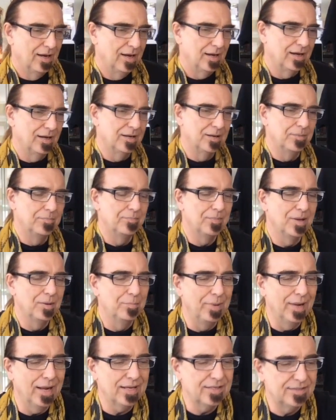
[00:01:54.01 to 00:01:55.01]
a
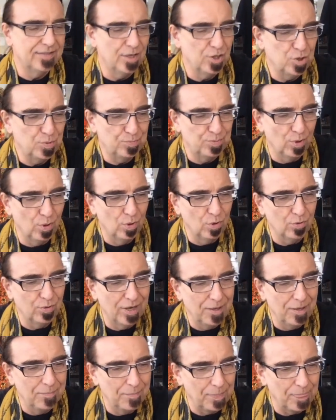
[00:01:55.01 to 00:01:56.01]
backstage
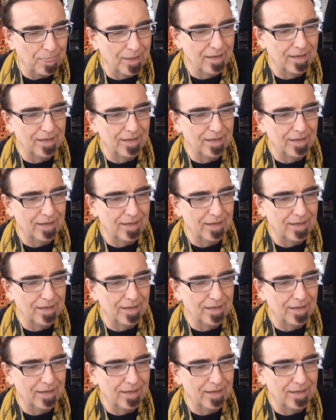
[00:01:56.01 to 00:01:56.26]
program,